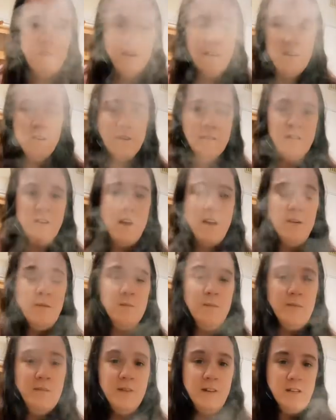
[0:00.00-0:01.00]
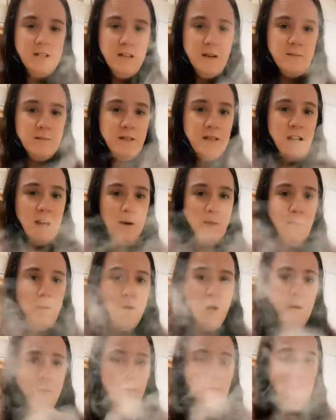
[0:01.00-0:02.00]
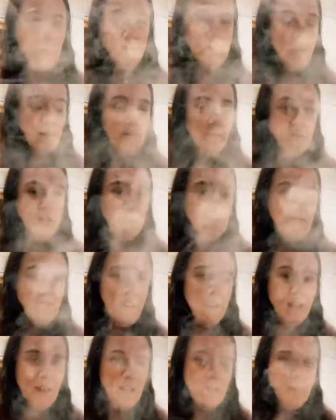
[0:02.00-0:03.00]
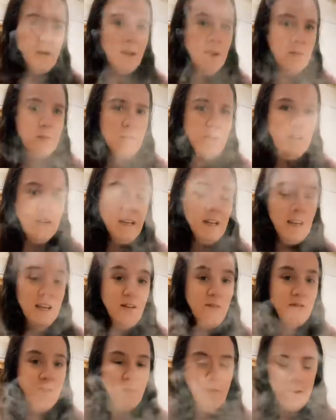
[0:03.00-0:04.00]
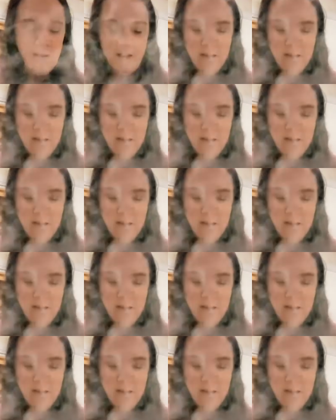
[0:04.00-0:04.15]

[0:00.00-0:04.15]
So the chips are now parboiled. I'm going to drain them and I'm going to leave them a little